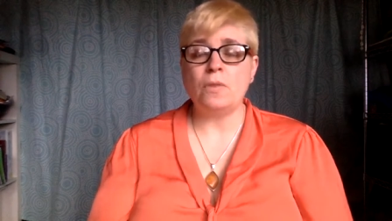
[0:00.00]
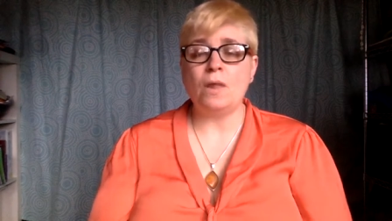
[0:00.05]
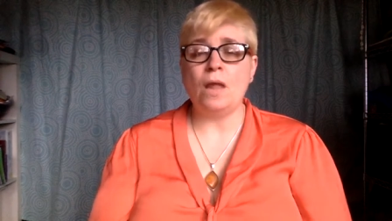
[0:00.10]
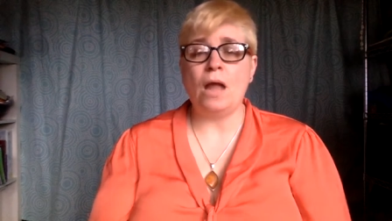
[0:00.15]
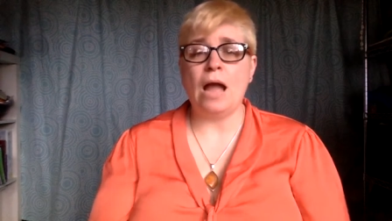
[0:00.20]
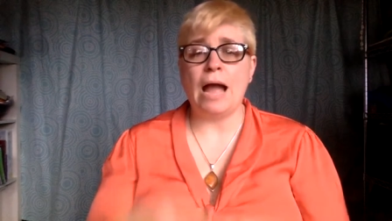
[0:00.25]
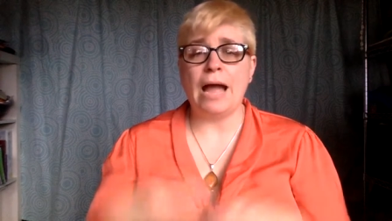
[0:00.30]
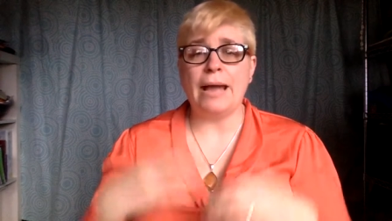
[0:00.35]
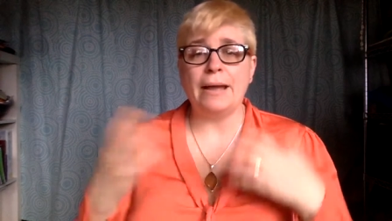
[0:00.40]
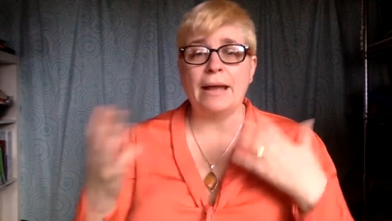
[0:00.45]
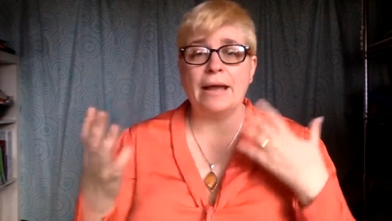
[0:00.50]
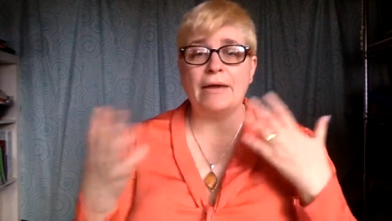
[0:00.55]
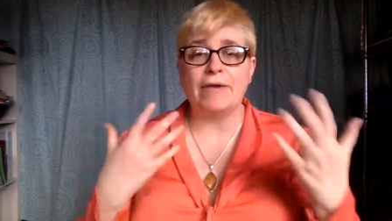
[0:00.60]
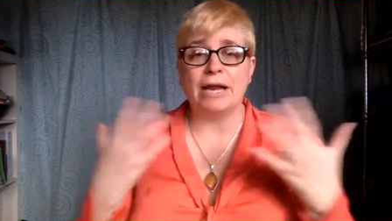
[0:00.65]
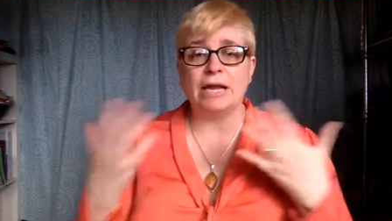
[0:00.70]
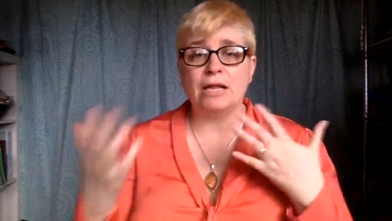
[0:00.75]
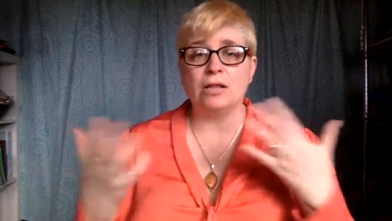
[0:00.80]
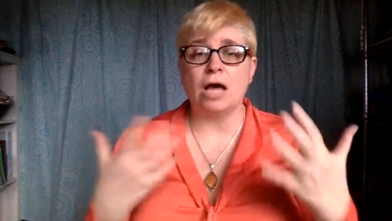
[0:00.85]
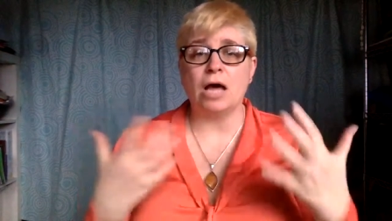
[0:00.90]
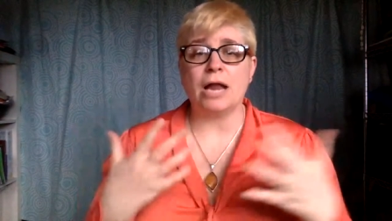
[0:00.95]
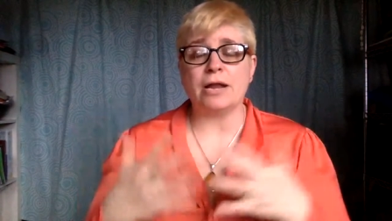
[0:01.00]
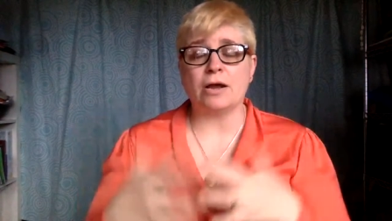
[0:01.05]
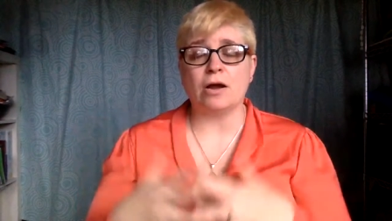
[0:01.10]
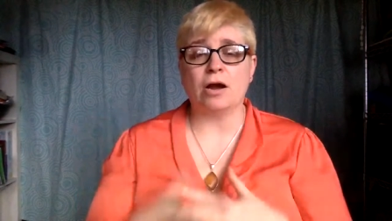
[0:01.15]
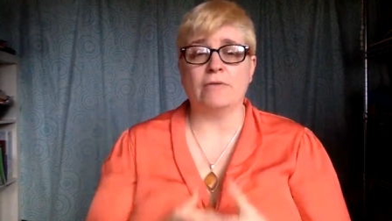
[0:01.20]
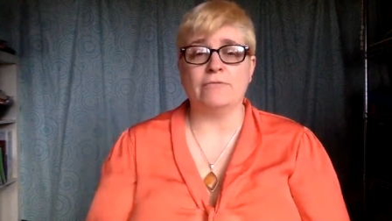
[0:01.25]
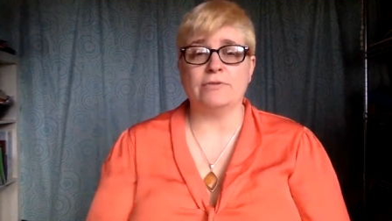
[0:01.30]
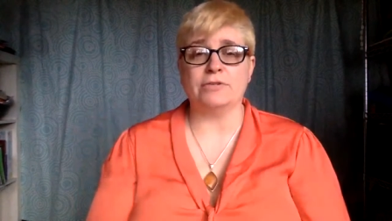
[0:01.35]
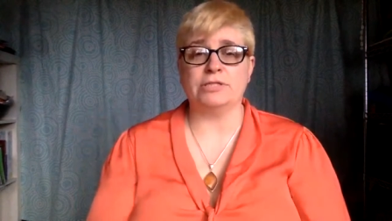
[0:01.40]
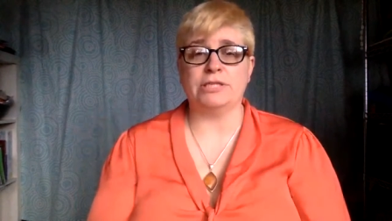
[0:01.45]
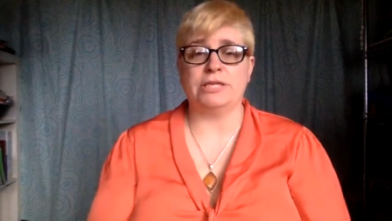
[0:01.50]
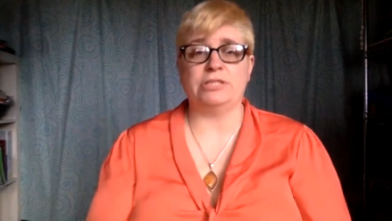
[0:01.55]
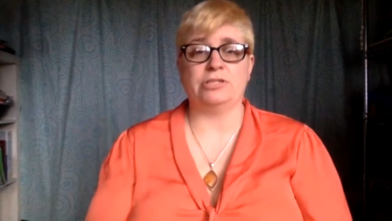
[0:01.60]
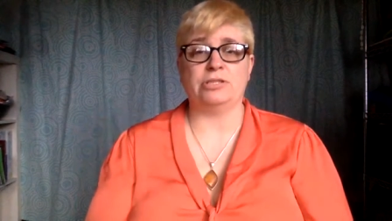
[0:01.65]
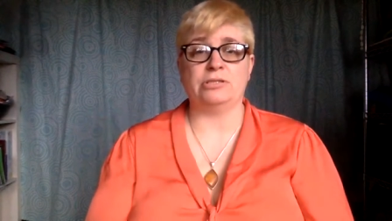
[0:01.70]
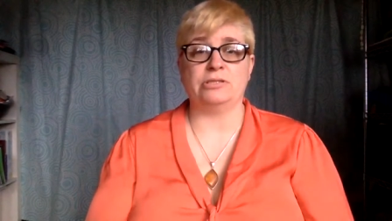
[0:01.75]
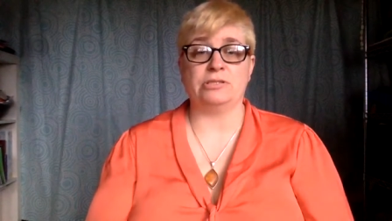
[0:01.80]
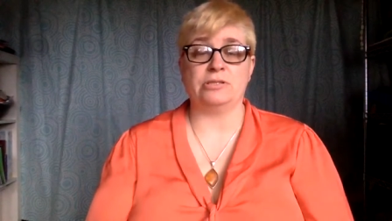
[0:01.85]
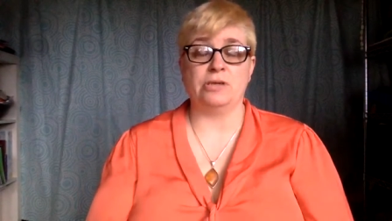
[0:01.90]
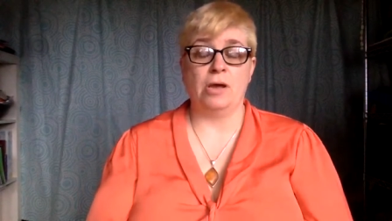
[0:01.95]
I have had a lot of
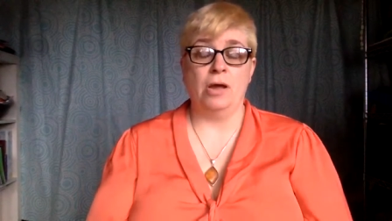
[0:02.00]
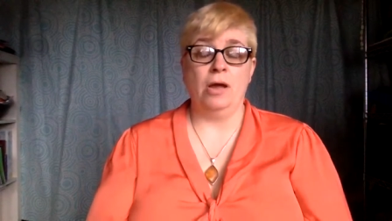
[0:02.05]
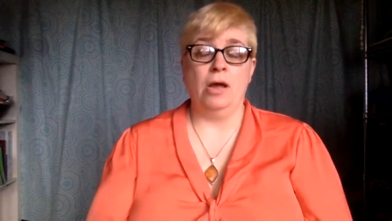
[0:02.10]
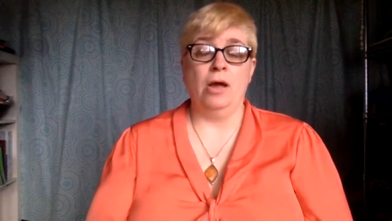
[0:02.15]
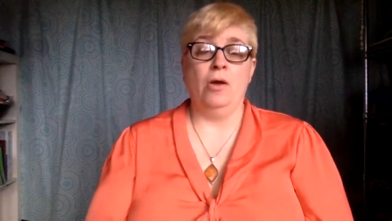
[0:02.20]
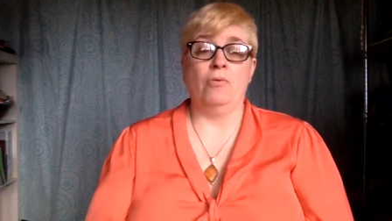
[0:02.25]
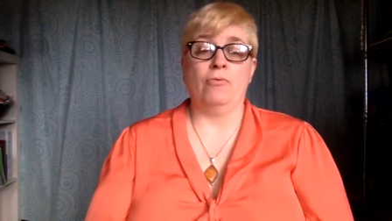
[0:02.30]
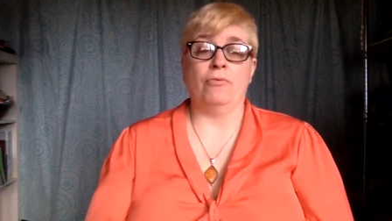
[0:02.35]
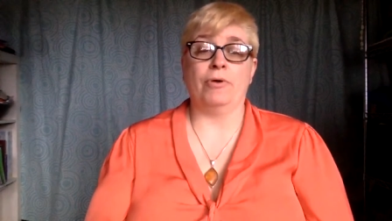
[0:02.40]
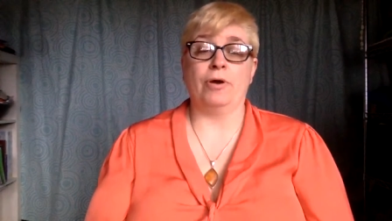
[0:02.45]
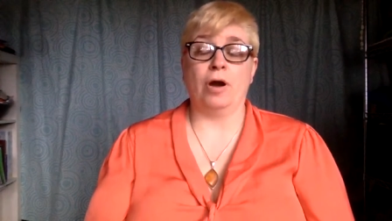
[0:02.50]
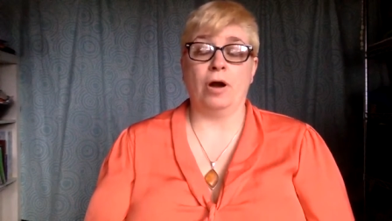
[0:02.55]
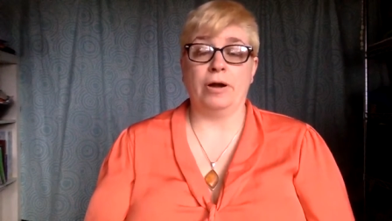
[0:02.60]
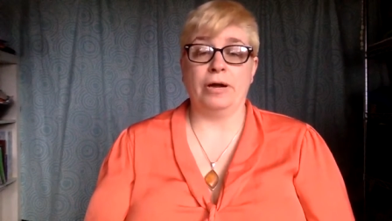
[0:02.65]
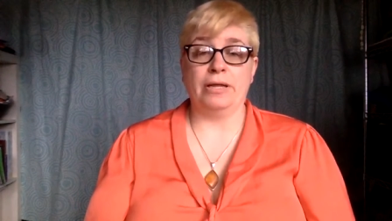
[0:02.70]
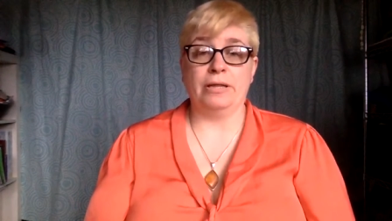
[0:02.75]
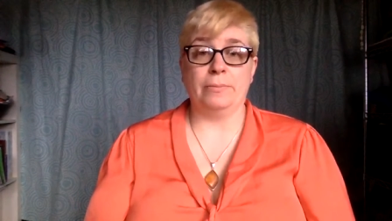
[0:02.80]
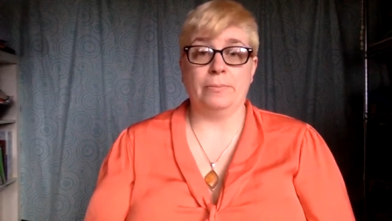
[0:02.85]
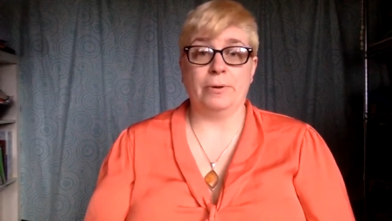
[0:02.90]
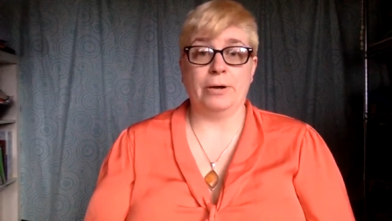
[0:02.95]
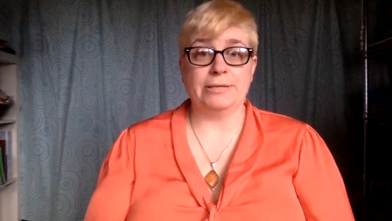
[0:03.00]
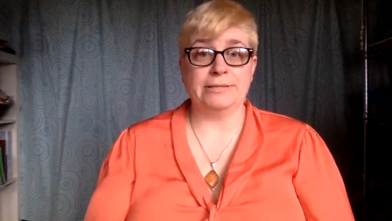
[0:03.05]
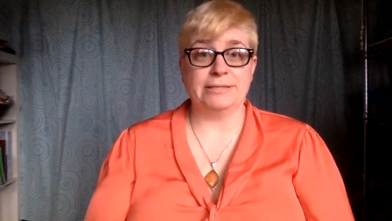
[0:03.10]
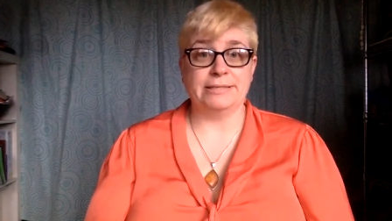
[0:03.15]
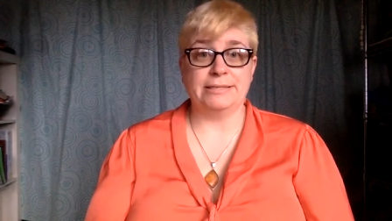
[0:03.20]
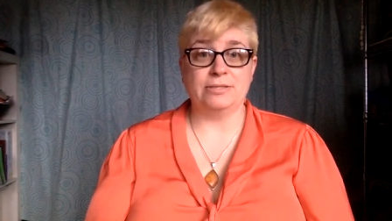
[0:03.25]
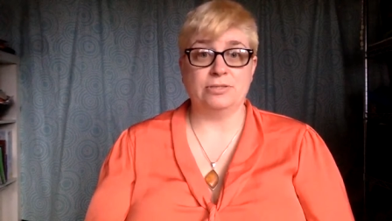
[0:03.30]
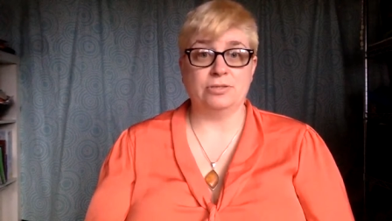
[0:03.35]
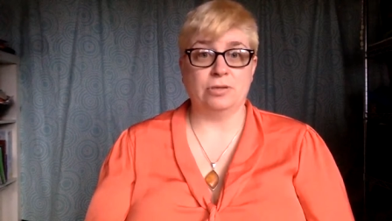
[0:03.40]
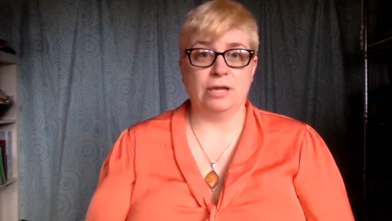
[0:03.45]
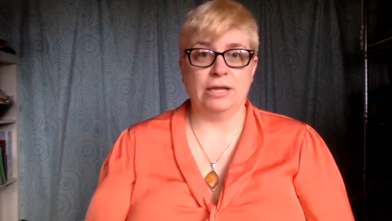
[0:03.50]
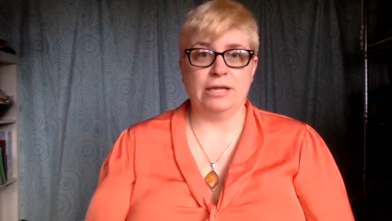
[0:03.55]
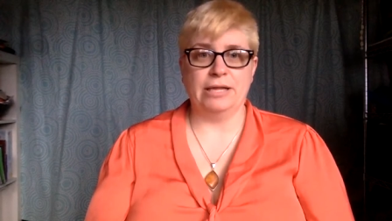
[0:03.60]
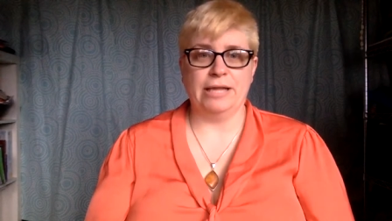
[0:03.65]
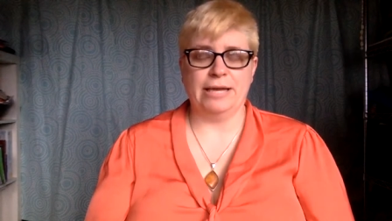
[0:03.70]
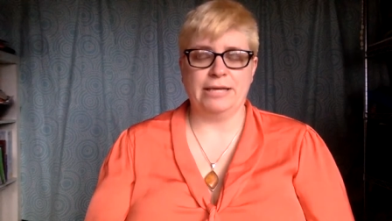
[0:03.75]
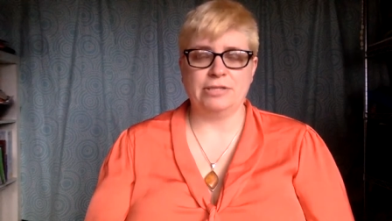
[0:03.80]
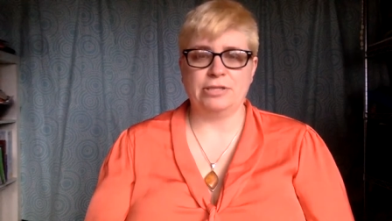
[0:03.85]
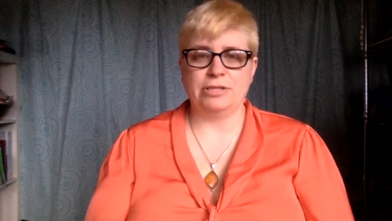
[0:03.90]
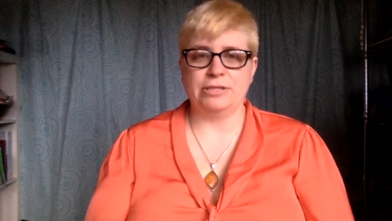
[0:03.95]
conversations regarding the presidential
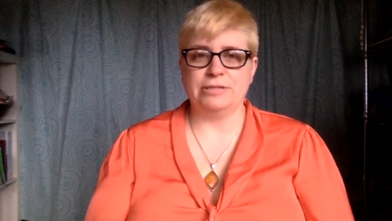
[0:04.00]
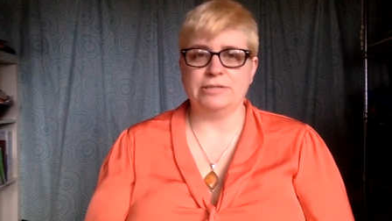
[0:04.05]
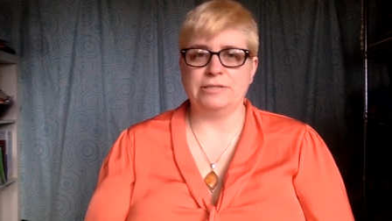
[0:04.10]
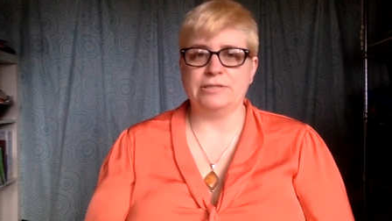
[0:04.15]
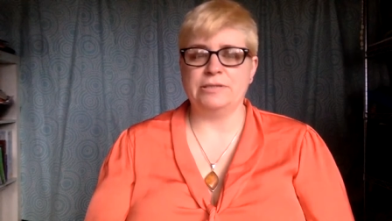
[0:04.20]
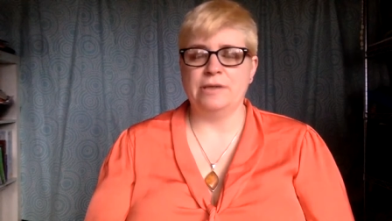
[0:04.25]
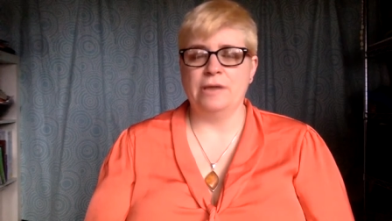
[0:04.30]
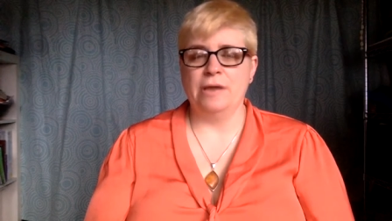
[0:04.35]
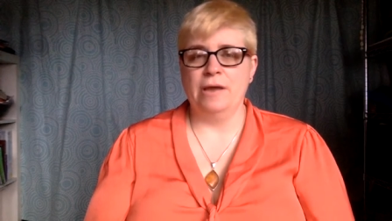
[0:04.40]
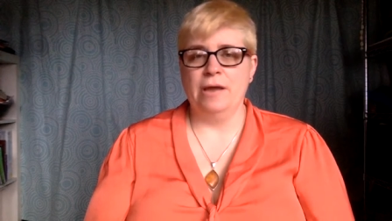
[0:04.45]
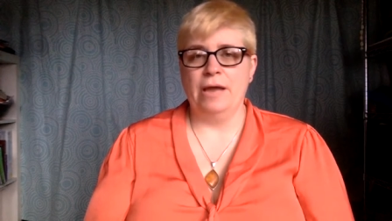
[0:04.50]
elections.